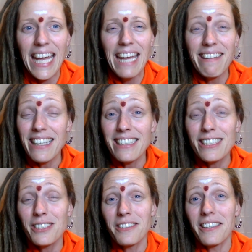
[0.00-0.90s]
And that
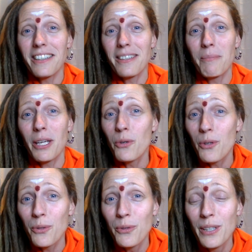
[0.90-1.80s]
is my
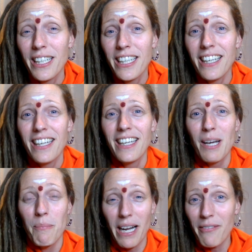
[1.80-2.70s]
guru,
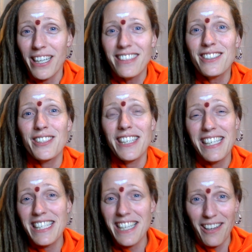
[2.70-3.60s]
Bhagavan Sri
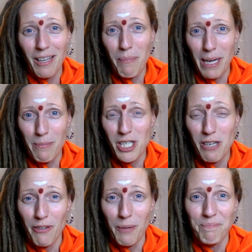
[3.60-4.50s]
Nityananda
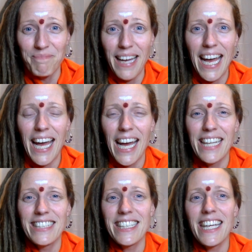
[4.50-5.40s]
Paramashivam.
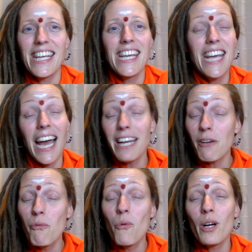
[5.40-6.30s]
And he had
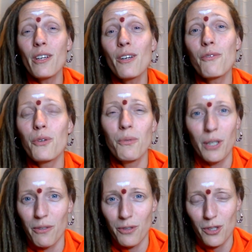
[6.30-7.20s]
a wonderful,
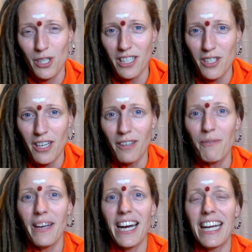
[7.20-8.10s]
wonderful
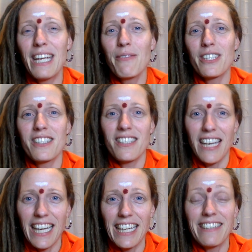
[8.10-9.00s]
satsang where he was
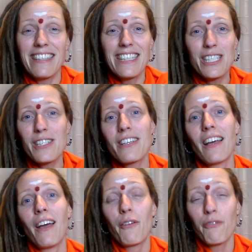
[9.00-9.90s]
saying this
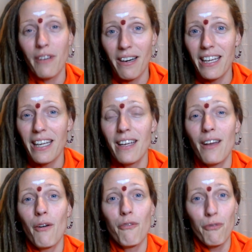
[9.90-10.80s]
very
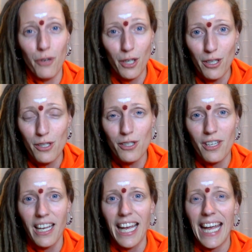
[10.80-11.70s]
verse
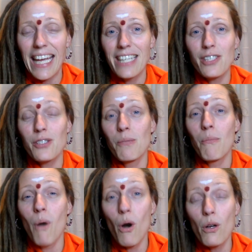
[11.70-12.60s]
is the
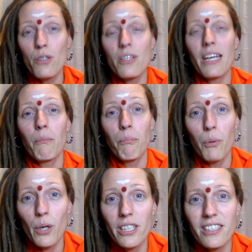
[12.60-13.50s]
most
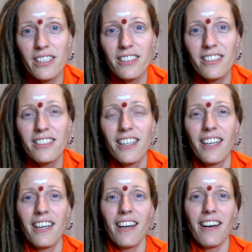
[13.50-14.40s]
important
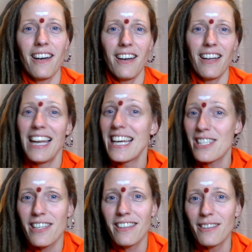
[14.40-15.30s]

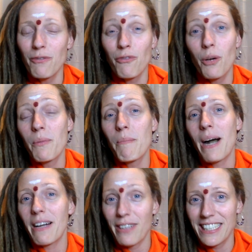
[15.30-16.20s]
lesson from the
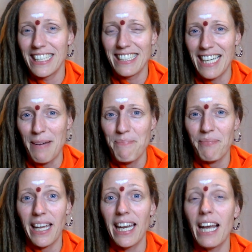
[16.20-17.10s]
Bhagavad Gita.
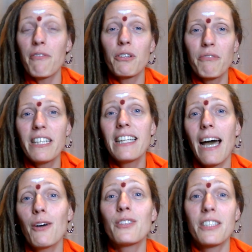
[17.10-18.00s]
And I will read
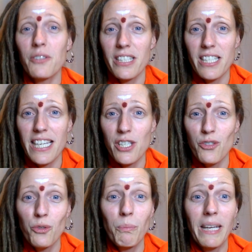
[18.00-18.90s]
out the
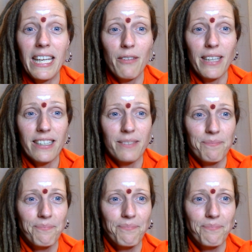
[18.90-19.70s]
translation to begin with.